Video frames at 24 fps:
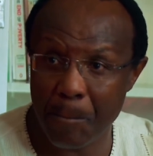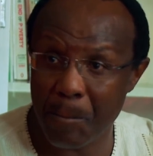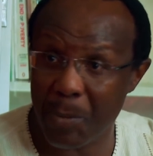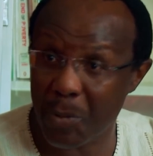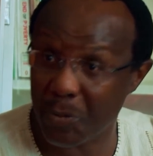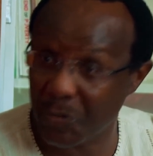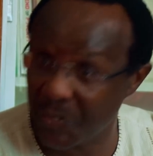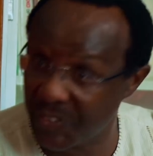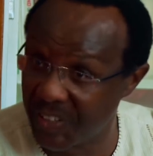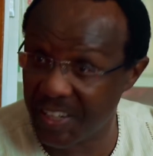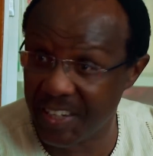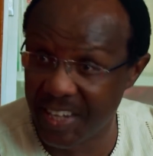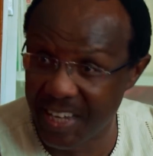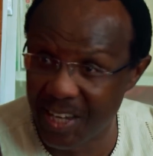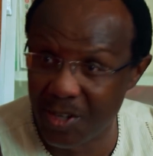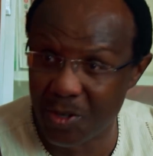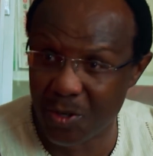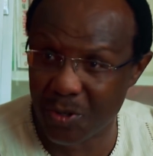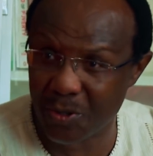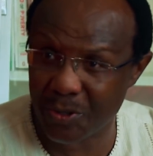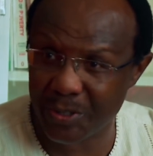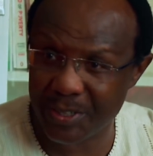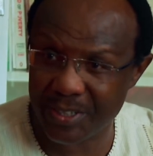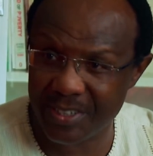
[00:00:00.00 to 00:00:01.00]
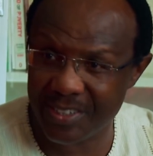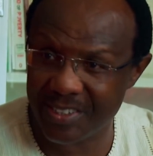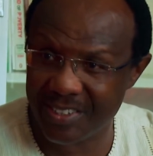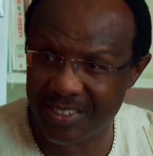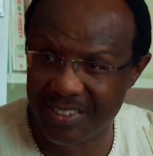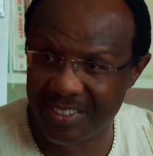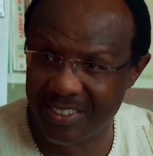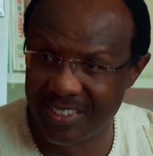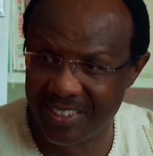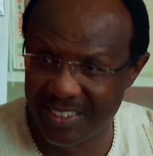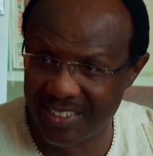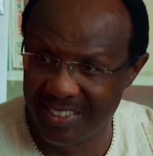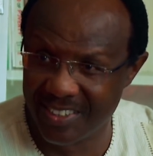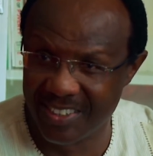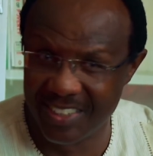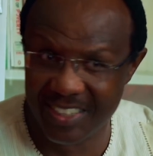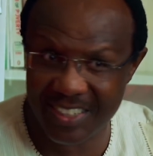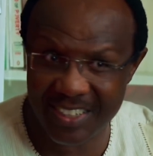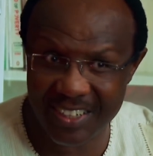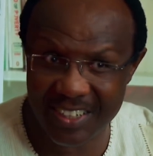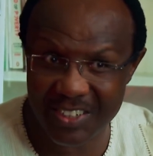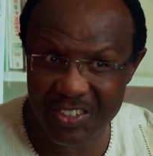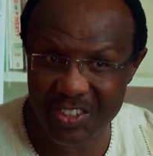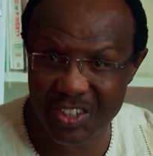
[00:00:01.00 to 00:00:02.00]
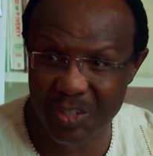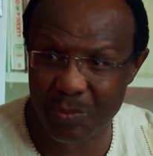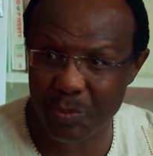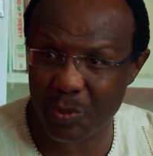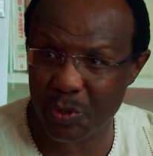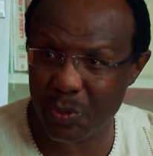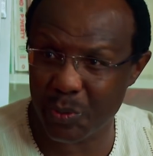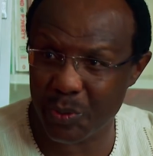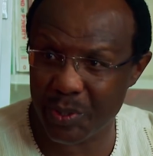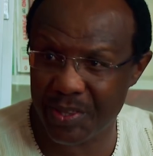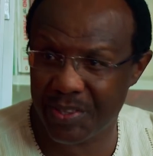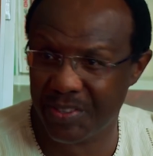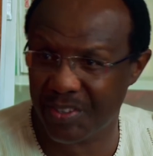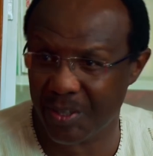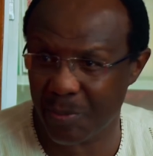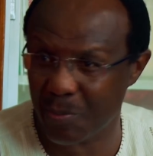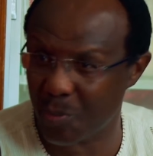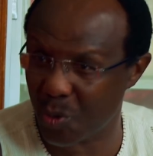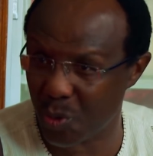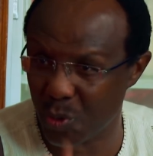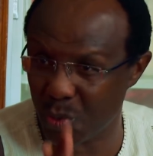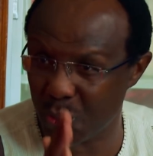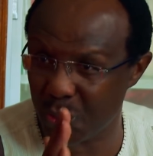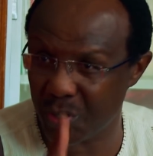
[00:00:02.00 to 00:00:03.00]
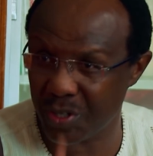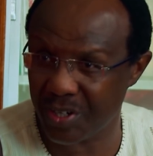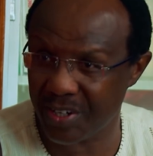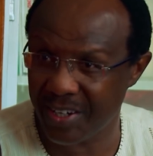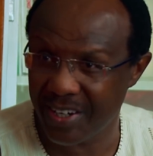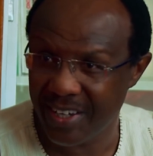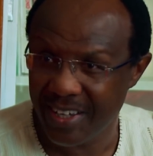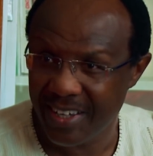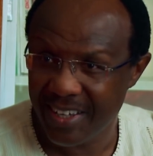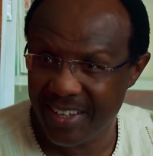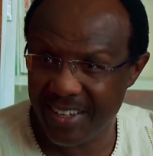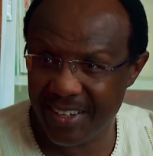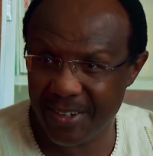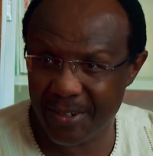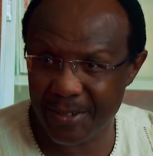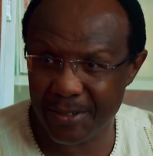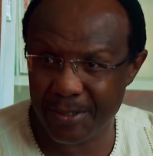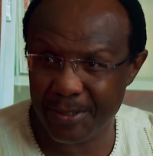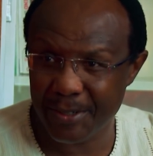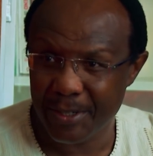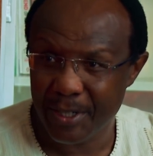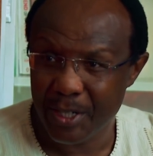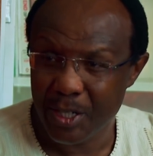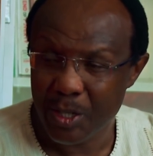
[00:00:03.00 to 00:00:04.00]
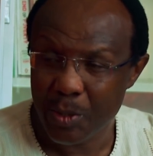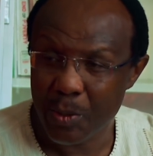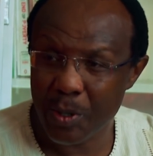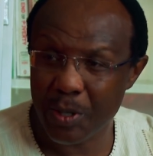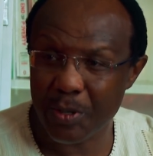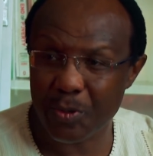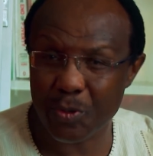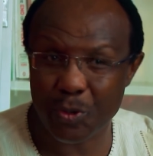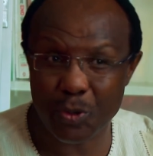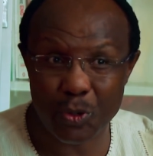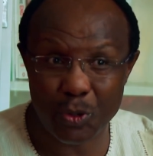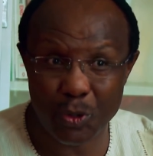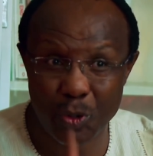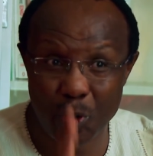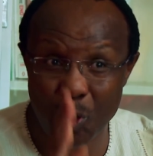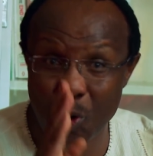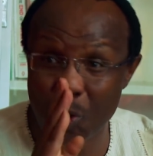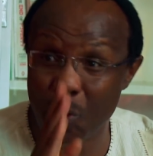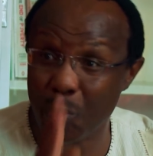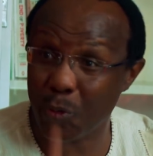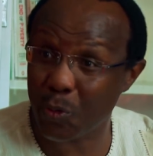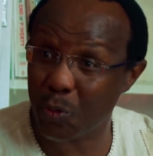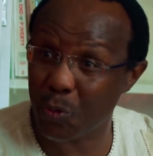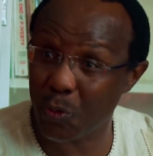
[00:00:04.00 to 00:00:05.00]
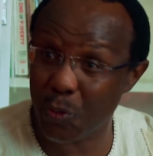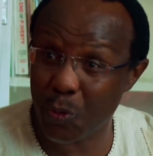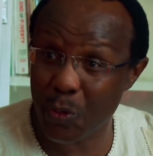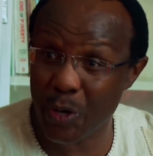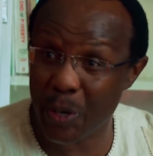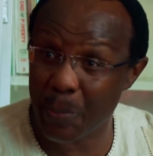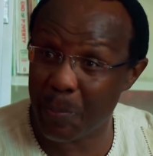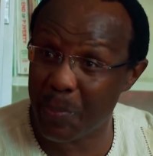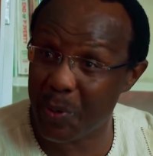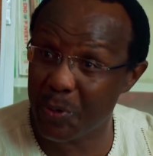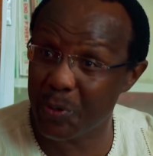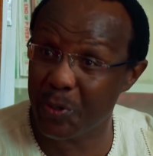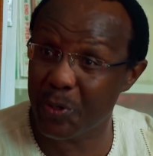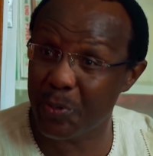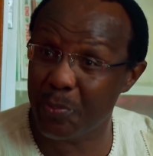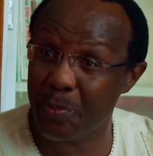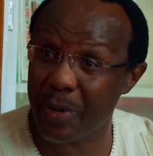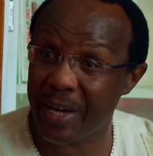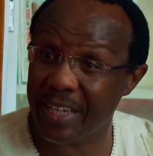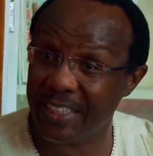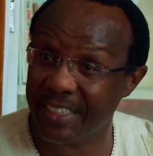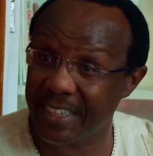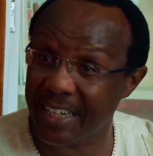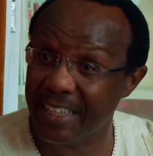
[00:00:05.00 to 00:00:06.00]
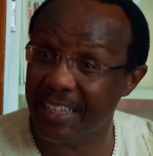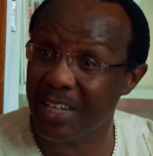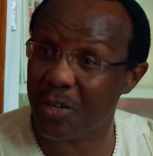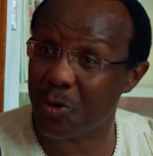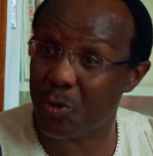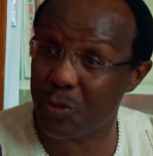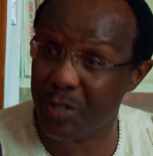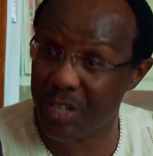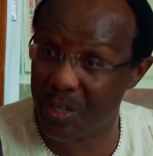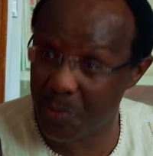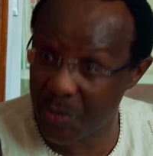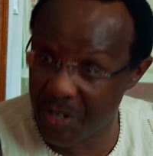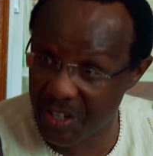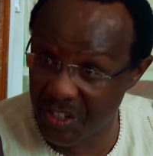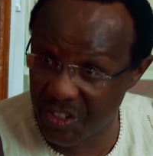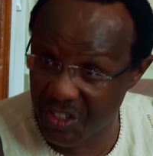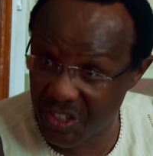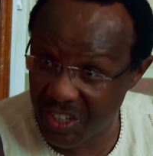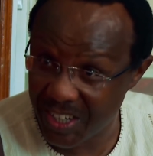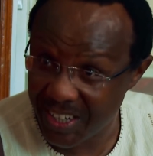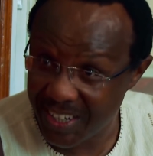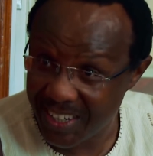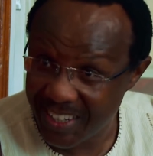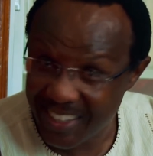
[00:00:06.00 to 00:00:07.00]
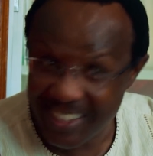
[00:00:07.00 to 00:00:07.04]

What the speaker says: Montenegro is in serious trouble with some road to nowhere, built by China Road and Bridge.